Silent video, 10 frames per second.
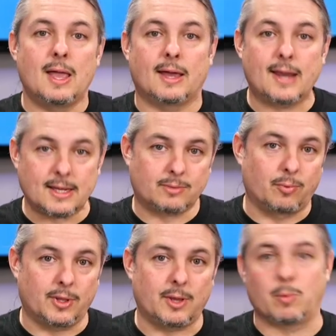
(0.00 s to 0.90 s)
And that's
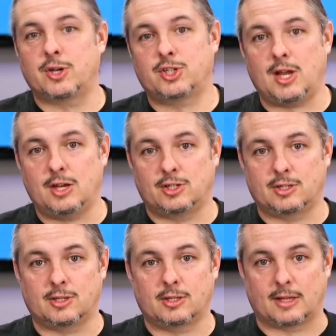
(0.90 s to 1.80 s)
really what
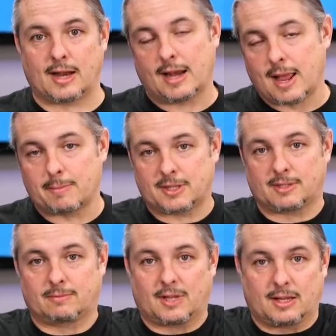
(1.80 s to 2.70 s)
changes the dynamics
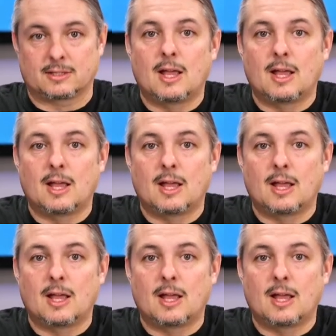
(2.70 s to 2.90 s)
of things.